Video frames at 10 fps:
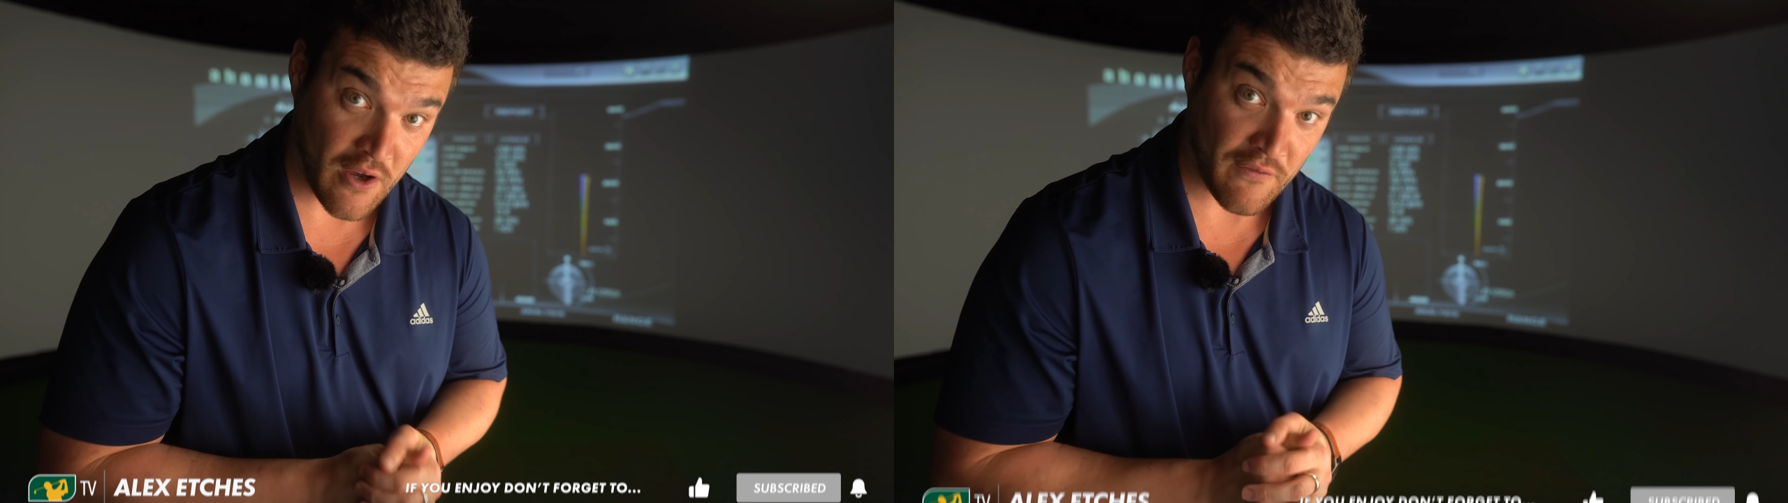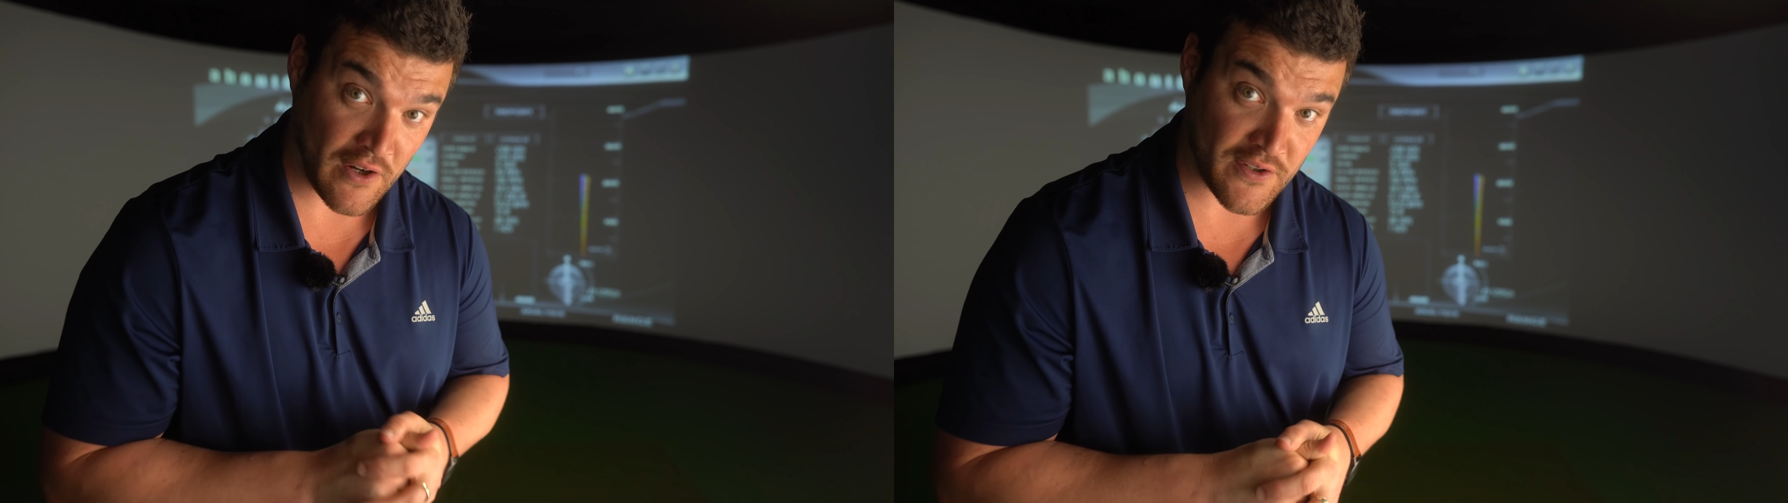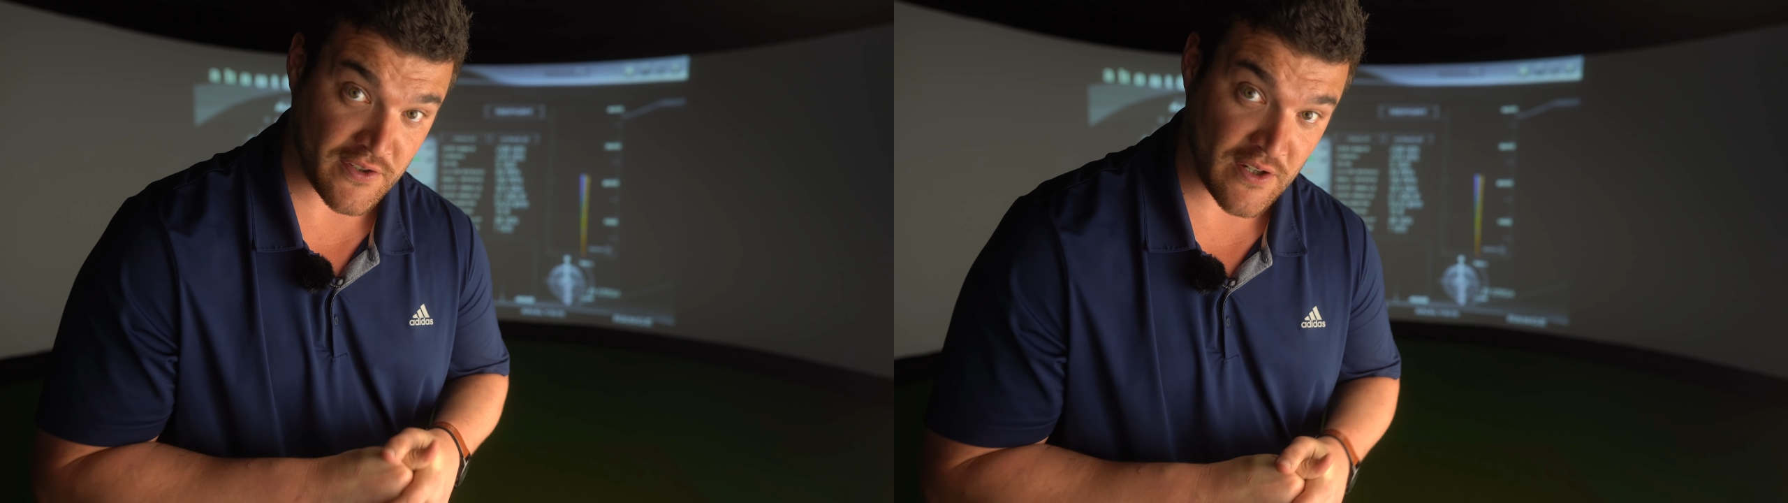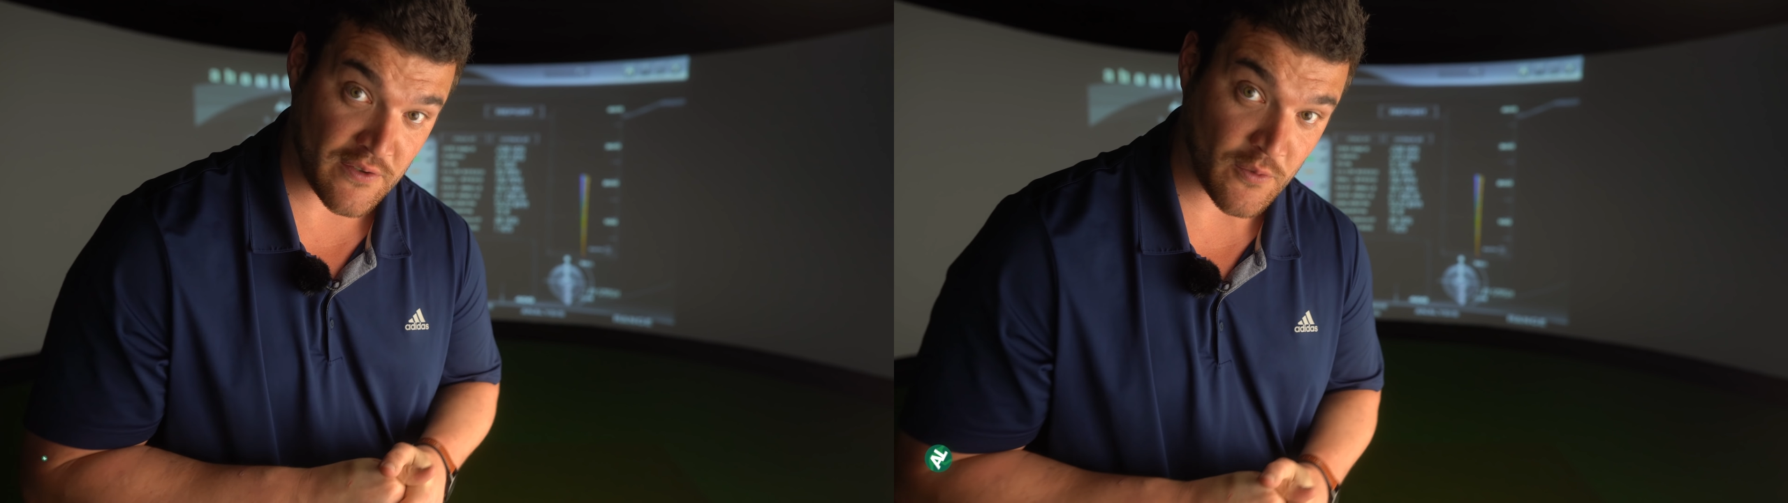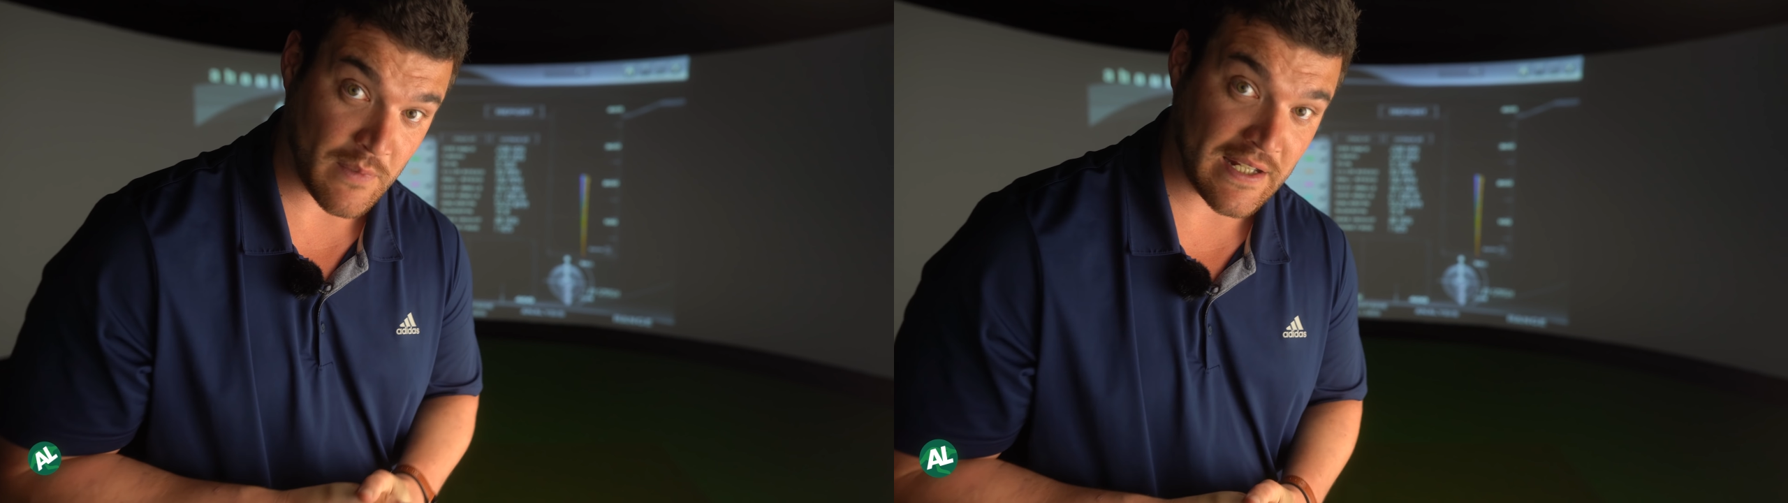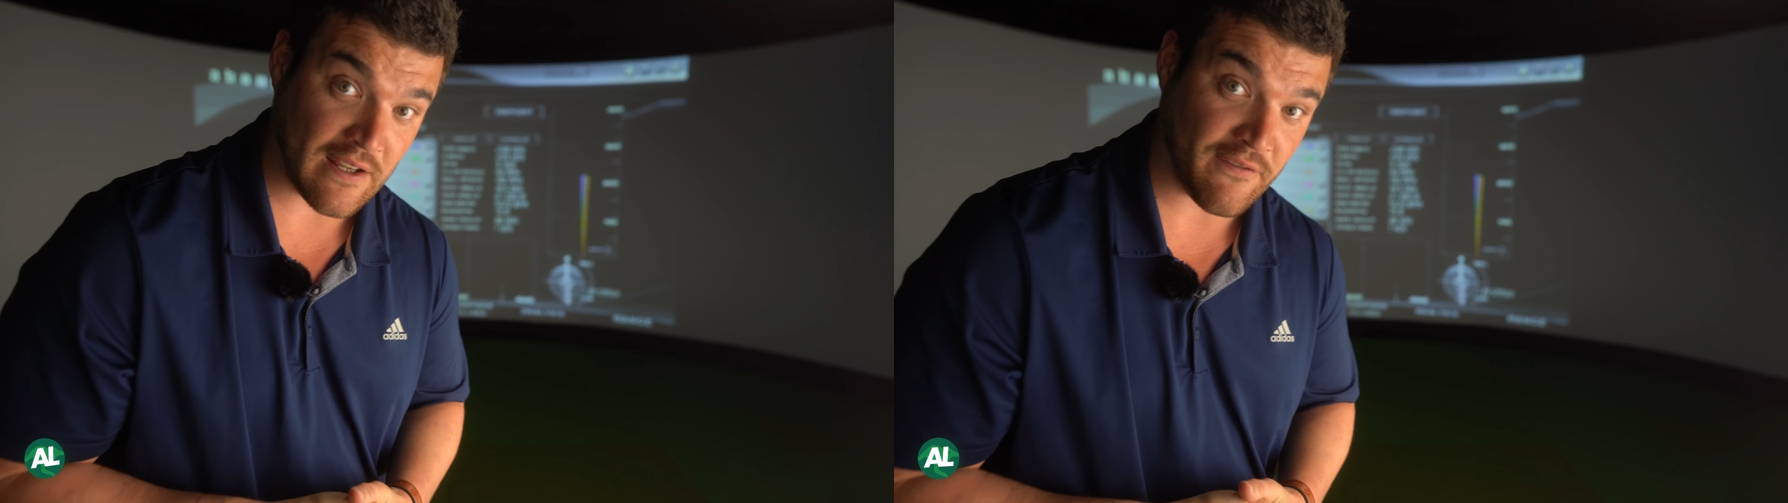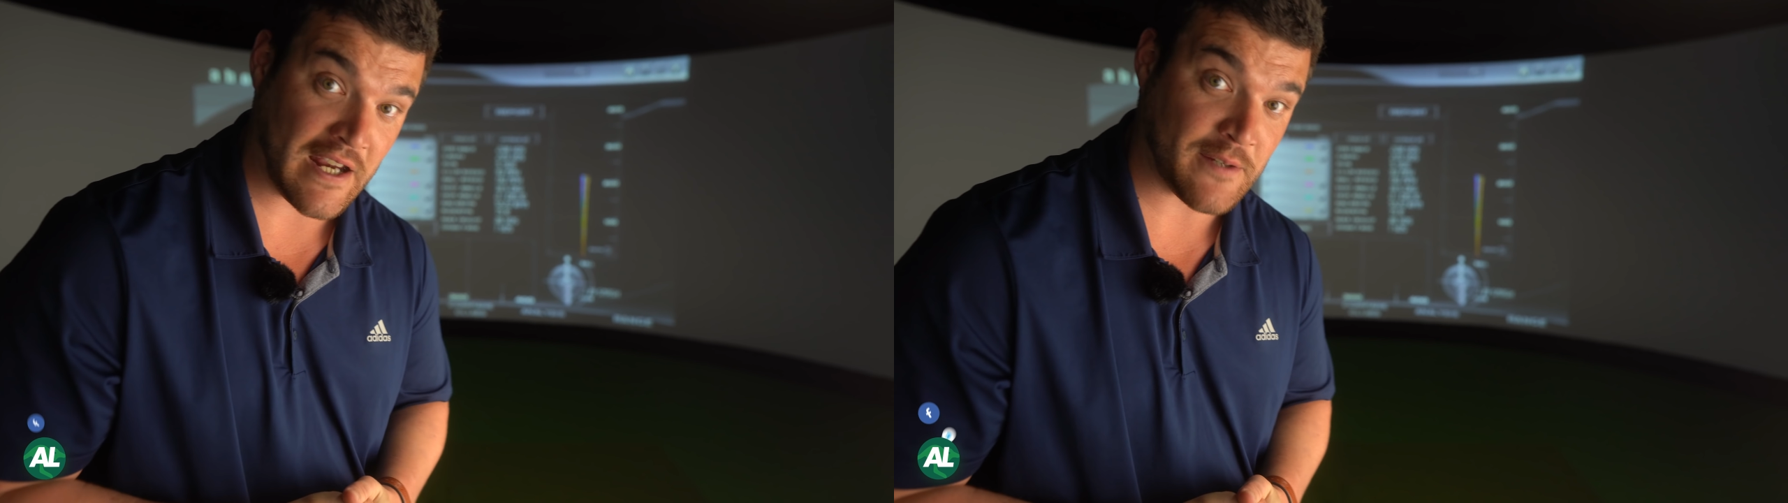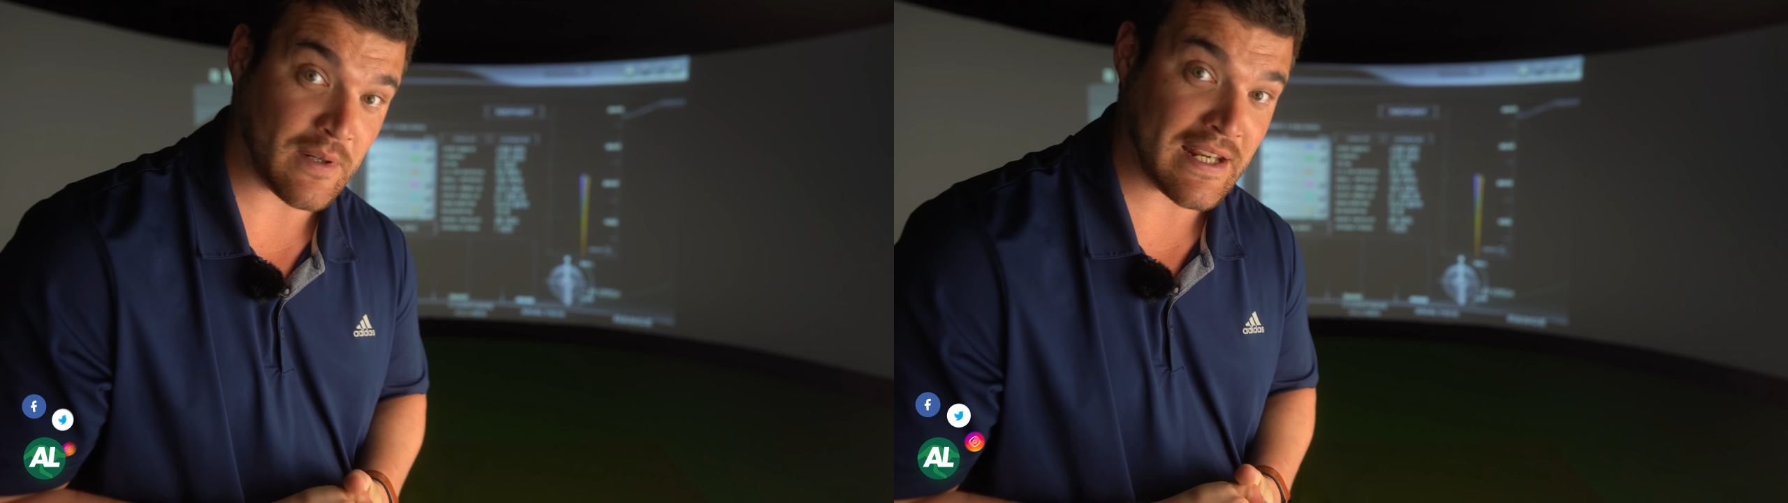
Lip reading: Follow us on social media, Facebook,